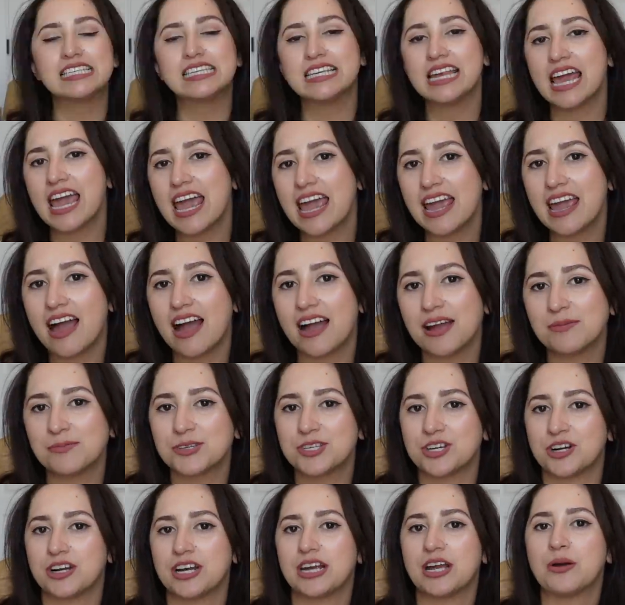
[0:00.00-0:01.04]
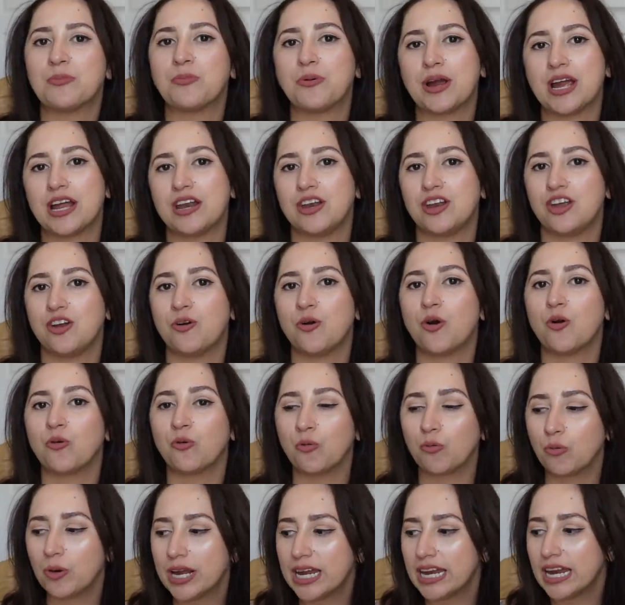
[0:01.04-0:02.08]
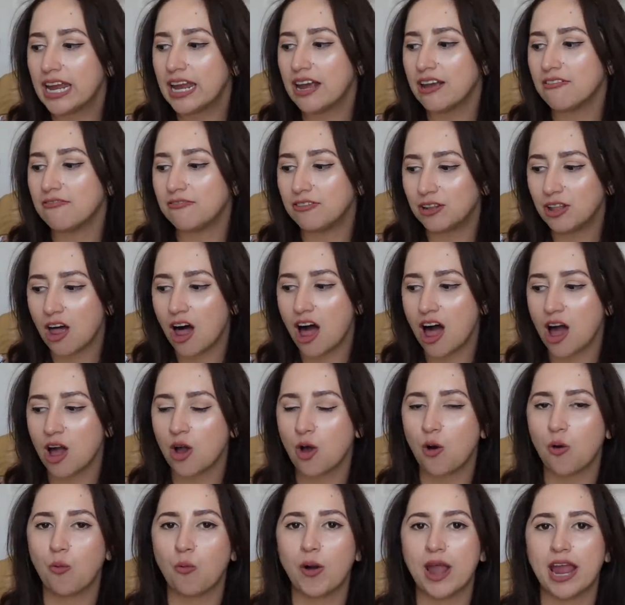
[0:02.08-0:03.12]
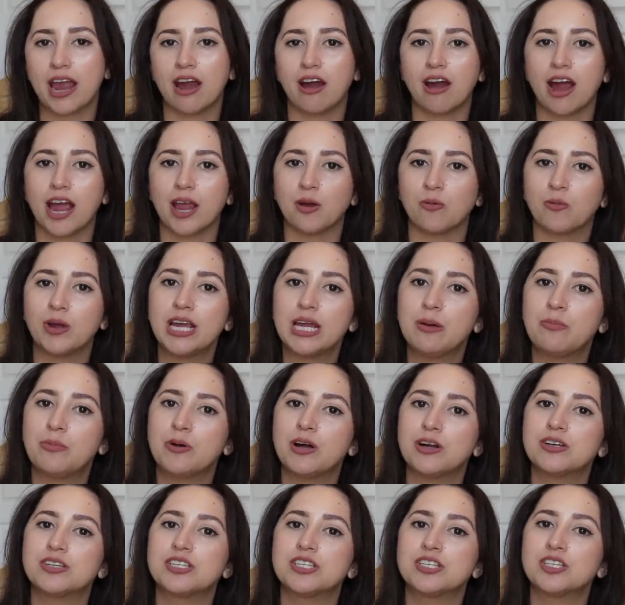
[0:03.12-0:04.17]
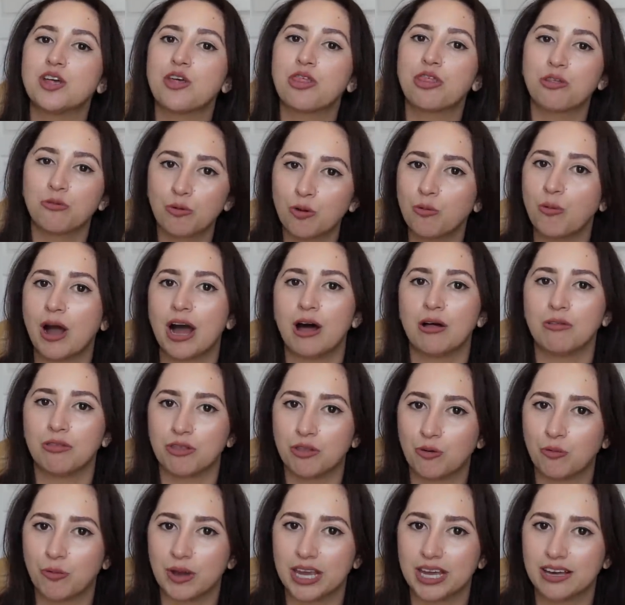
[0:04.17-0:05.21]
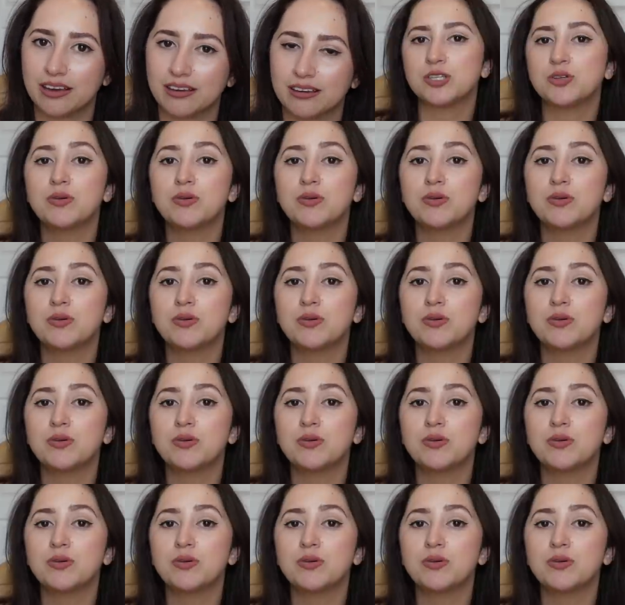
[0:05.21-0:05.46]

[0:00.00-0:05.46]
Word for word: Today I am starting a brand new reading vlog where I read books throughout the week.